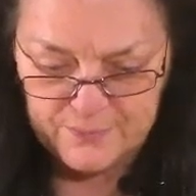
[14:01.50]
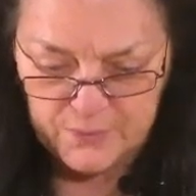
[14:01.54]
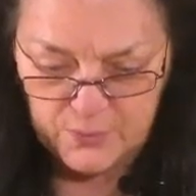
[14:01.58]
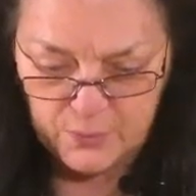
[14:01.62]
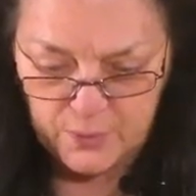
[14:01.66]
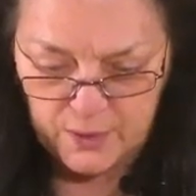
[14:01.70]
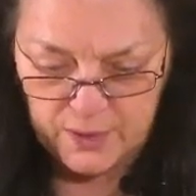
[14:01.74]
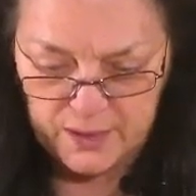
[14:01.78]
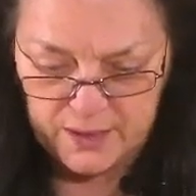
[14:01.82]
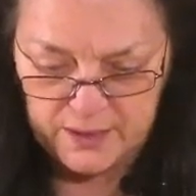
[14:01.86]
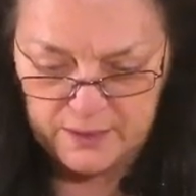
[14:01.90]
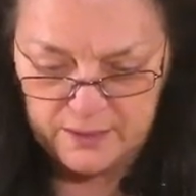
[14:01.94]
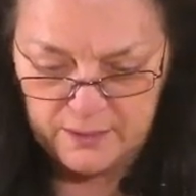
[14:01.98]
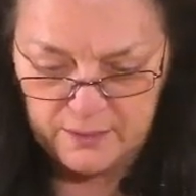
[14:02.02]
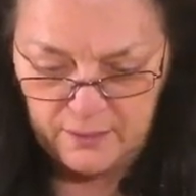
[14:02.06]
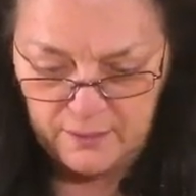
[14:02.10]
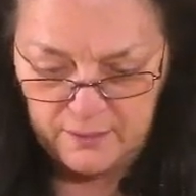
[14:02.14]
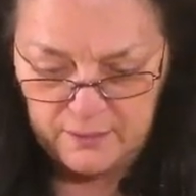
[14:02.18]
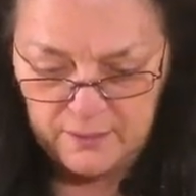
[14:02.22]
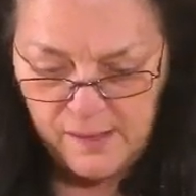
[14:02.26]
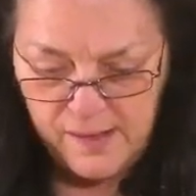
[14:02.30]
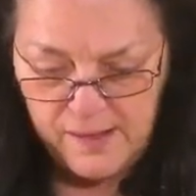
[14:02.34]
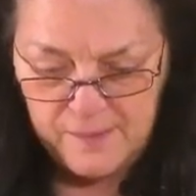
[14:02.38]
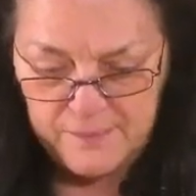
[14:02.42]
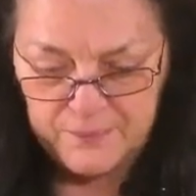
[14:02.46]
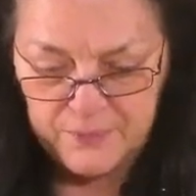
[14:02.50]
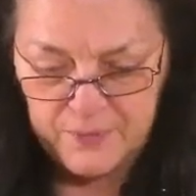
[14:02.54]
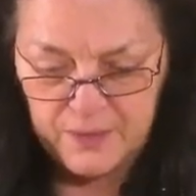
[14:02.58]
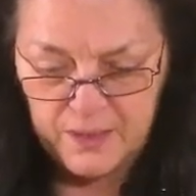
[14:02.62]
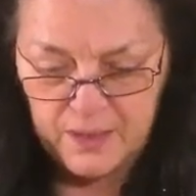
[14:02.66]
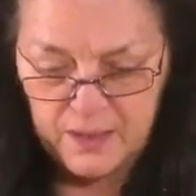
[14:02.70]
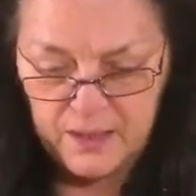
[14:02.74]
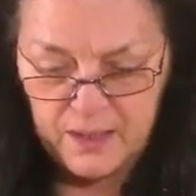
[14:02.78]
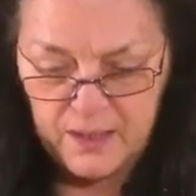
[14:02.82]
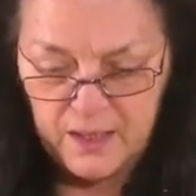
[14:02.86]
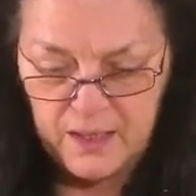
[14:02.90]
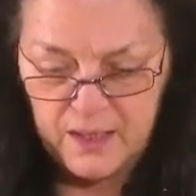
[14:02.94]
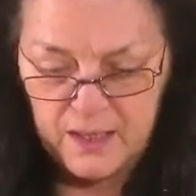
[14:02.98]
okay?
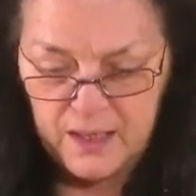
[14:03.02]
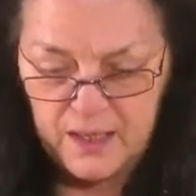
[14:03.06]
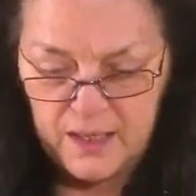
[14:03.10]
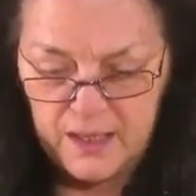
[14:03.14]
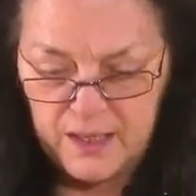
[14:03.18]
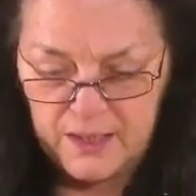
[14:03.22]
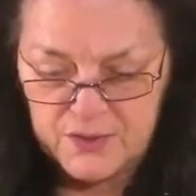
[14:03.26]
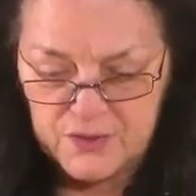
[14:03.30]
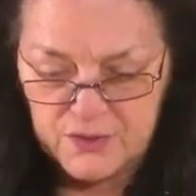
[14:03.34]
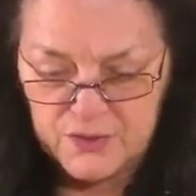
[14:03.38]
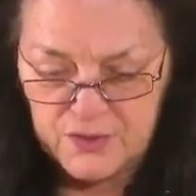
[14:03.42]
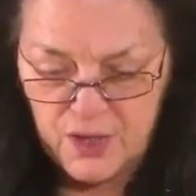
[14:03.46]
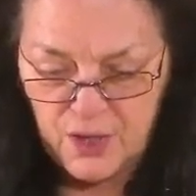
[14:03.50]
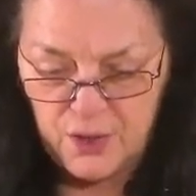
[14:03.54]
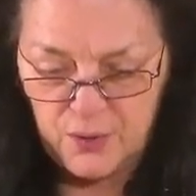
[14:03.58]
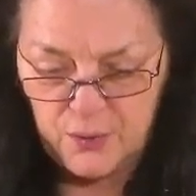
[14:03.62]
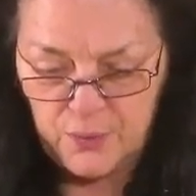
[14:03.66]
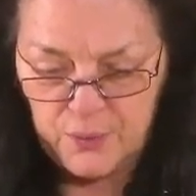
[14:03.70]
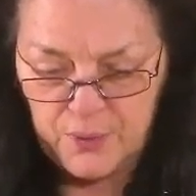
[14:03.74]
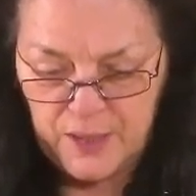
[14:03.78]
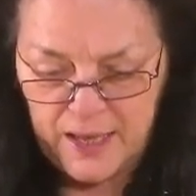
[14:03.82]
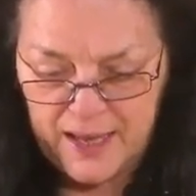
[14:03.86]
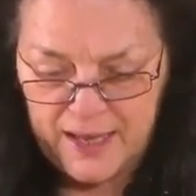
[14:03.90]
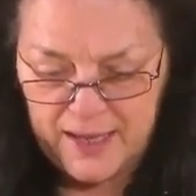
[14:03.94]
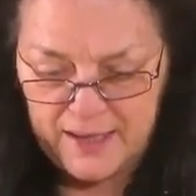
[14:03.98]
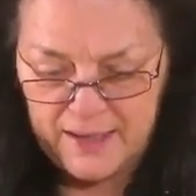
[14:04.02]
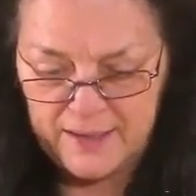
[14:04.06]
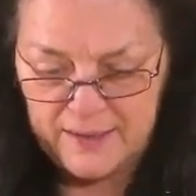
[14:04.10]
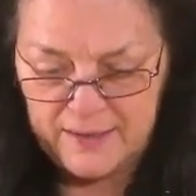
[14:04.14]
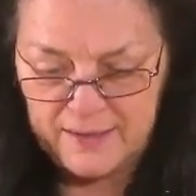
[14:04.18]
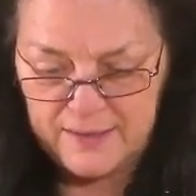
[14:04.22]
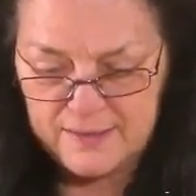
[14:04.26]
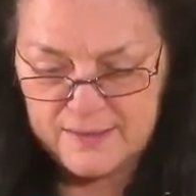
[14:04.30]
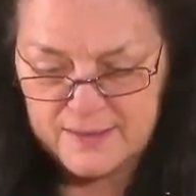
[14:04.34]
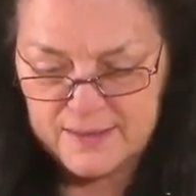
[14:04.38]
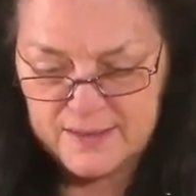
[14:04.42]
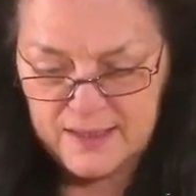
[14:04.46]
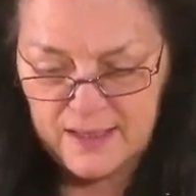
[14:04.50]
It's known
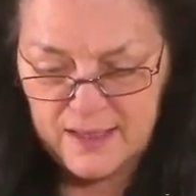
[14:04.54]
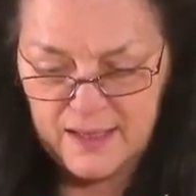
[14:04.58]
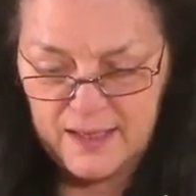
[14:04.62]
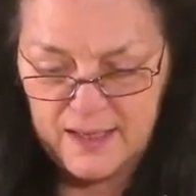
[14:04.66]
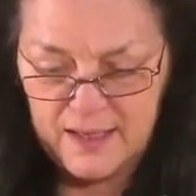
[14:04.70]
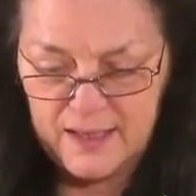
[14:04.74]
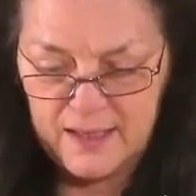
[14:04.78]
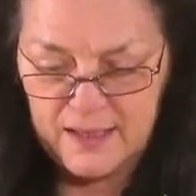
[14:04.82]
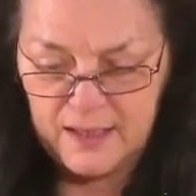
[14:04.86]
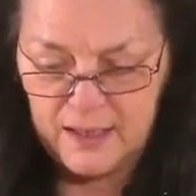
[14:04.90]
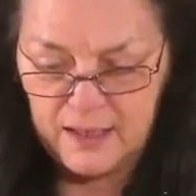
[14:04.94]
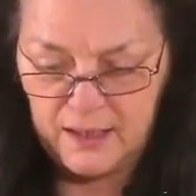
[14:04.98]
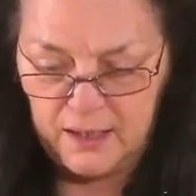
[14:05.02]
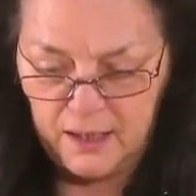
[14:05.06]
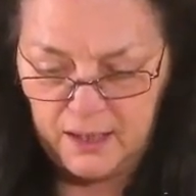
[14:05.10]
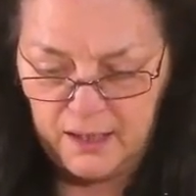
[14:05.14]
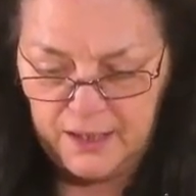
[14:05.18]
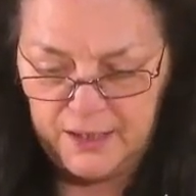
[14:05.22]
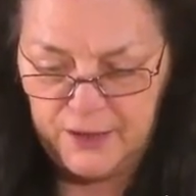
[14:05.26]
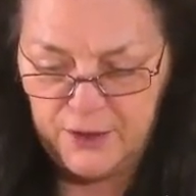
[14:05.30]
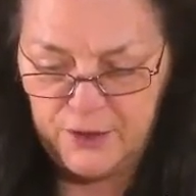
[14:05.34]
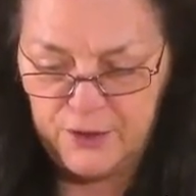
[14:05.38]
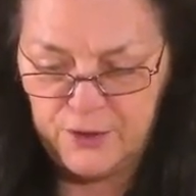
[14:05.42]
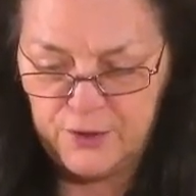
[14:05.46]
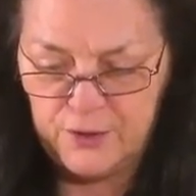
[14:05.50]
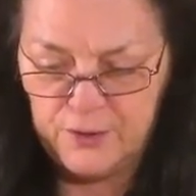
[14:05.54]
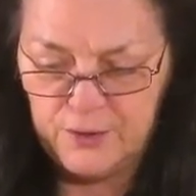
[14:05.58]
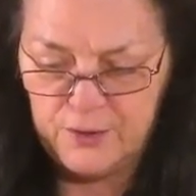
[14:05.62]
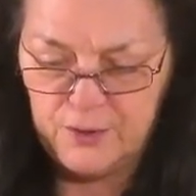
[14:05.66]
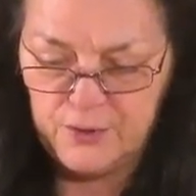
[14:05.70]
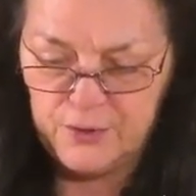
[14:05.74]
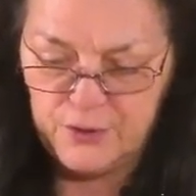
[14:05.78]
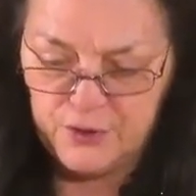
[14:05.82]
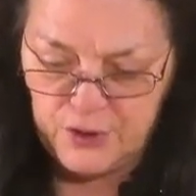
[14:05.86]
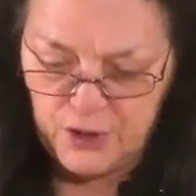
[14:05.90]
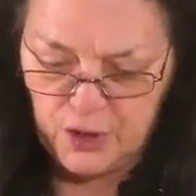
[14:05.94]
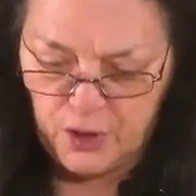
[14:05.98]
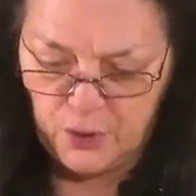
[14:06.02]
as clear
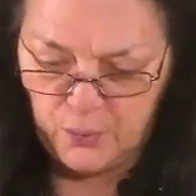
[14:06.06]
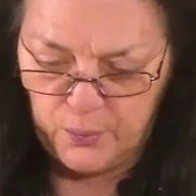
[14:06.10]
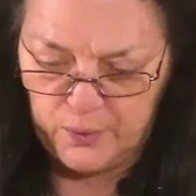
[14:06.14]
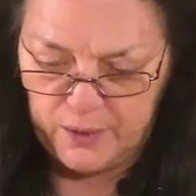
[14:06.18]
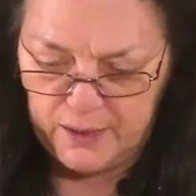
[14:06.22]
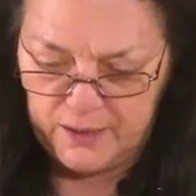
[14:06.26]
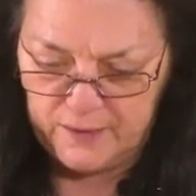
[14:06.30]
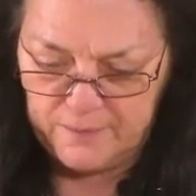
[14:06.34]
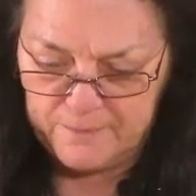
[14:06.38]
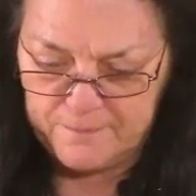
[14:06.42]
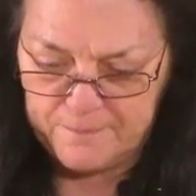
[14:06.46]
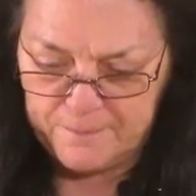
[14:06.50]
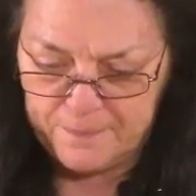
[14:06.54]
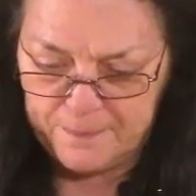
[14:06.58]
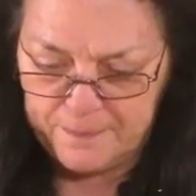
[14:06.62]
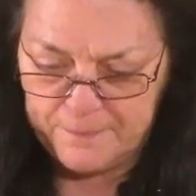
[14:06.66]
knowing.